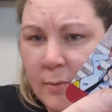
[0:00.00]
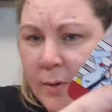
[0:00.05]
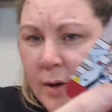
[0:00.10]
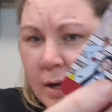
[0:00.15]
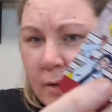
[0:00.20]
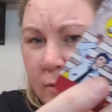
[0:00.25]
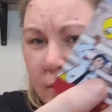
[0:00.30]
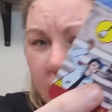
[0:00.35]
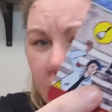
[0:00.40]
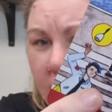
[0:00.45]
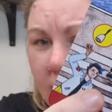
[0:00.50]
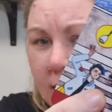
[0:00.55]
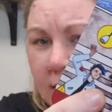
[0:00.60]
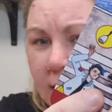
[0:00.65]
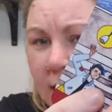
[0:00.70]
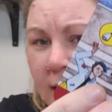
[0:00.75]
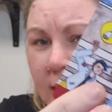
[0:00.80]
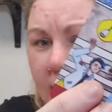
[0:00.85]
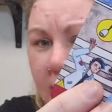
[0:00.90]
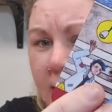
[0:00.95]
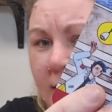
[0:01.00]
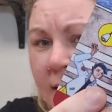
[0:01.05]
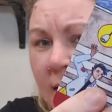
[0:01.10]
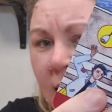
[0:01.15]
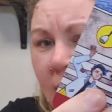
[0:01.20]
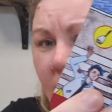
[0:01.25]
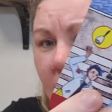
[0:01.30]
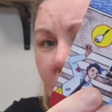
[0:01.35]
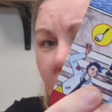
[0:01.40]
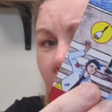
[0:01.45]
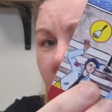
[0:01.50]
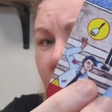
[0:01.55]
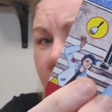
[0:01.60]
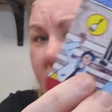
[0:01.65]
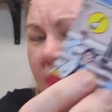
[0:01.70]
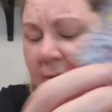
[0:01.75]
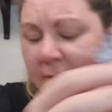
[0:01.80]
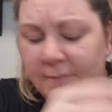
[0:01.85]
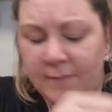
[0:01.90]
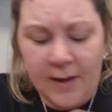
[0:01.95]
it work regardless,
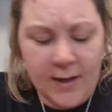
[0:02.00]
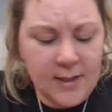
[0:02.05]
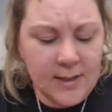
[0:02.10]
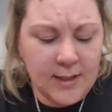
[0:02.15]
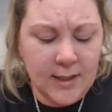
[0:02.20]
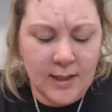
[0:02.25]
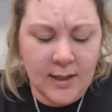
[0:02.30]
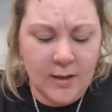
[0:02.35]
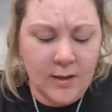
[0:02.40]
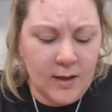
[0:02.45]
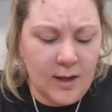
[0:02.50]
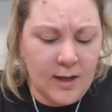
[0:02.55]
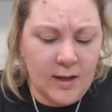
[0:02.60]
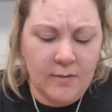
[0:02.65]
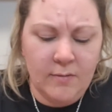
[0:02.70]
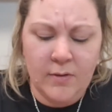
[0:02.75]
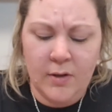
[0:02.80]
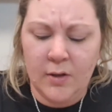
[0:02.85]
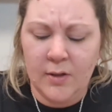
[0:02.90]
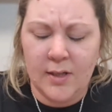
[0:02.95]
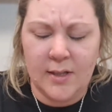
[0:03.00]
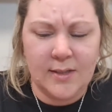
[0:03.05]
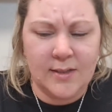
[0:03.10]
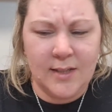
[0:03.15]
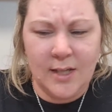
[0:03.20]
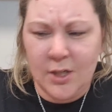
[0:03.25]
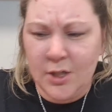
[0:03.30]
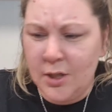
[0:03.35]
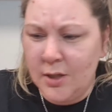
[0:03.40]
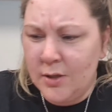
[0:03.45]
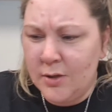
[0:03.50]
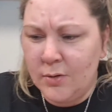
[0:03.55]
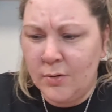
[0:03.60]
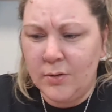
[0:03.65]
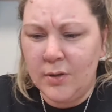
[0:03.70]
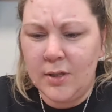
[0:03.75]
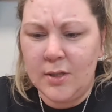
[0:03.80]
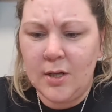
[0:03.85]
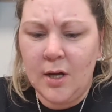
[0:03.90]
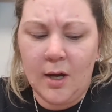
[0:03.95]
defending your decisions
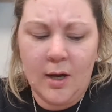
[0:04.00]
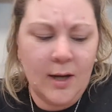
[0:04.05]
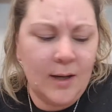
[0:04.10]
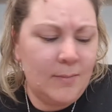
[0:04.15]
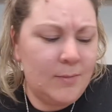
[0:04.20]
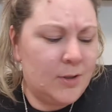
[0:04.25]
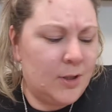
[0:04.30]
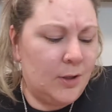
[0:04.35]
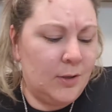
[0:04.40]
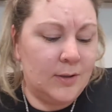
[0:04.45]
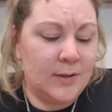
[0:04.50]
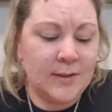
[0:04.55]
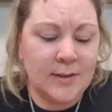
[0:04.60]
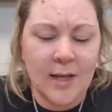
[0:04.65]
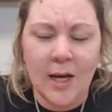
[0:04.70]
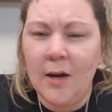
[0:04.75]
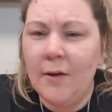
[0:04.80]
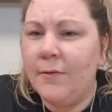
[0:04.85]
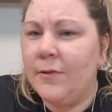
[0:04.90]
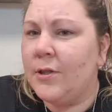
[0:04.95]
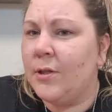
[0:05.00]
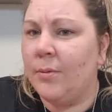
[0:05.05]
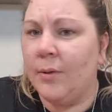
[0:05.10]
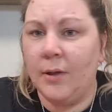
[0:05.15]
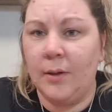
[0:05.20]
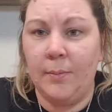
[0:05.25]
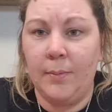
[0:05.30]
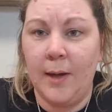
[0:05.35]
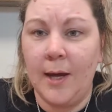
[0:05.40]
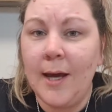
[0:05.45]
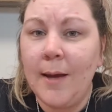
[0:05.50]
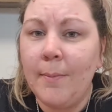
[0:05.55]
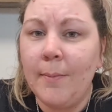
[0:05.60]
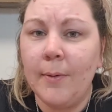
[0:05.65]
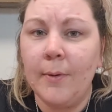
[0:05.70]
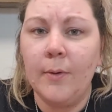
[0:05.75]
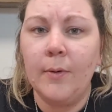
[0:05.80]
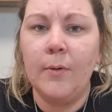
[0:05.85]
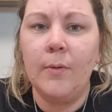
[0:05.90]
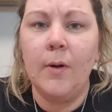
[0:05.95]
all the time to yourself, to other
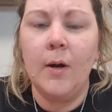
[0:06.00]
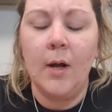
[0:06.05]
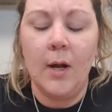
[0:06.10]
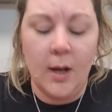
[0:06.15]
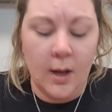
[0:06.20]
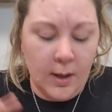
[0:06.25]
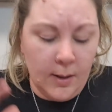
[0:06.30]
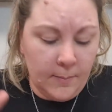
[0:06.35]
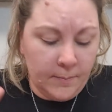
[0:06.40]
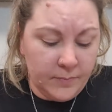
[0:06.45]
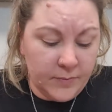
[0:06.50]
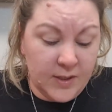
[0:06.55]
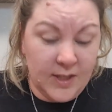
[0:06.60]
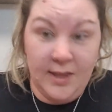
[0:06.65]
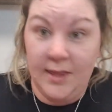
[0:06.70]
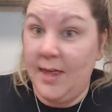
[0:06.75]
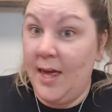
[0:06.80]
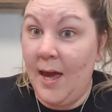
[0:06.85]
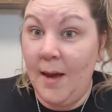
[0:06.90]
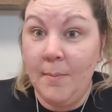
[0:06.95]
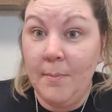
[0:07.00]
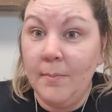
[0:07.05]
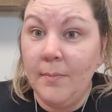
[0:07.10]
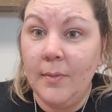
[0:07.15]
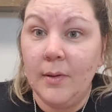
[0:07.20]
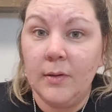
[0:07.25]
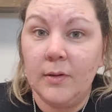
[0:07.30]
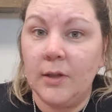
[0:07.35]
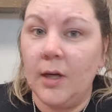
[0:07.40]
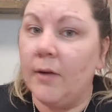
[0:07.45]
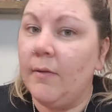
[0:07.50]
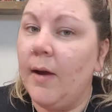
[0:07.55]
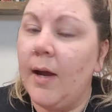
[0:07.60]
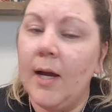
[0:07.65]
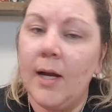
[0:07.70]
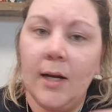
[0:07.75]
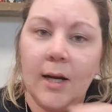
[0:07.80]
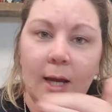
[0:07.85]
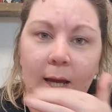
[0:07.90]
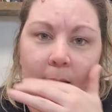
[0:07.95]
people, to them
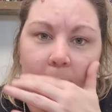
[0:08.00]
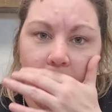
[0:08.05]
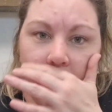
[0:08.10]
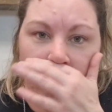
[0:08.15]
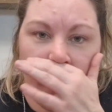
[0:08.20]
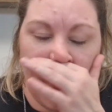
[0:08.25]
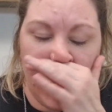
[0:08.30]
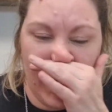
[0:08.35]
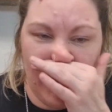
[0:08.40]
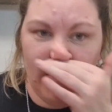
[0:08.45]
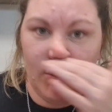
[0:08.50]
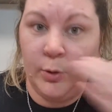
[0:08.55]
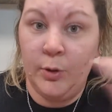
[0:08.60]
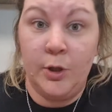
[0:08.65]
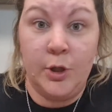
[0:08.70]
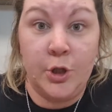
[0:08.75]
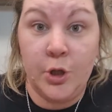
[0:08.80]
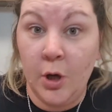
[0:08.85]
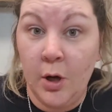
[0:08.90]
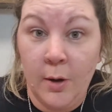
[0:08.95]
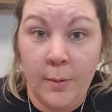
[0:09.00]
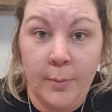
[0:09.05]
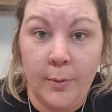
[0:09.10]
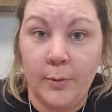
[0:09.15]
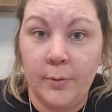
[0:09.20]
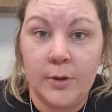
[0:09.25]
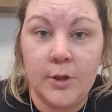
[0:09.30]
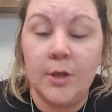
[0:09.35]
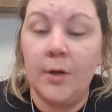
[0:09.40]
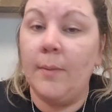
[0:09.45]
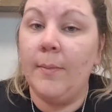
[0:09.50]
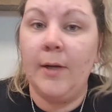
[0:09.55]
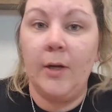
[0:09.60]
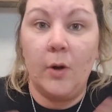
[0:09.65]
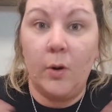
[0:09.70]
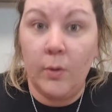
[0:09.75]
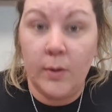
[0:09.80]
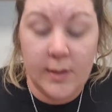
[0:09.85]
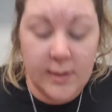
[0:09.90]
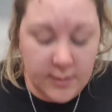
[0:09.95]
directly, or the job, or do you know what I mean?
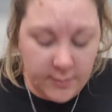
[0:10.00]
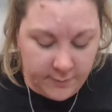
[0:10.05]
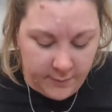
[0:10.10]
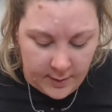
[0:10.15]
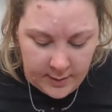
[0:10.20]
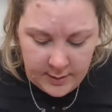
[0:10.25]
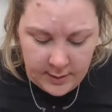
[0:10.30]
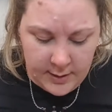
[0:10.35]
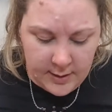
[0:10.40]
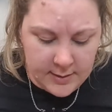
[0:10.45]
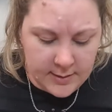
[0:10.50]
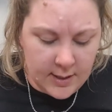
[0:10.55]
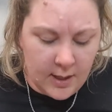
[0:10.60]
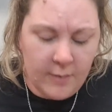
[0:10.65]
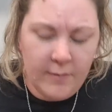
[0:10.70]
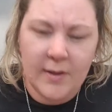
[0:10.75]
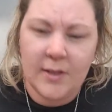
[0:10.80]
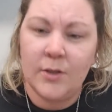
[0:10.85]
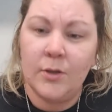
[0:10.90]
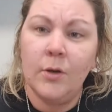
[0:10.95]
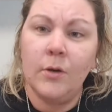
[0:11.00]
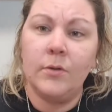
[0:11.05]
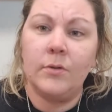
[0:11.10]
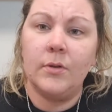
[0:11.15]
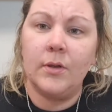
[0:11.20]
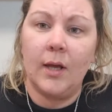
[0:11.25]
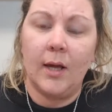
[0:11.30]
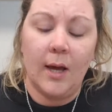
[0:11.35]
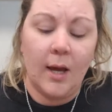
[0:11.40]
You're always defending yourself. It's not,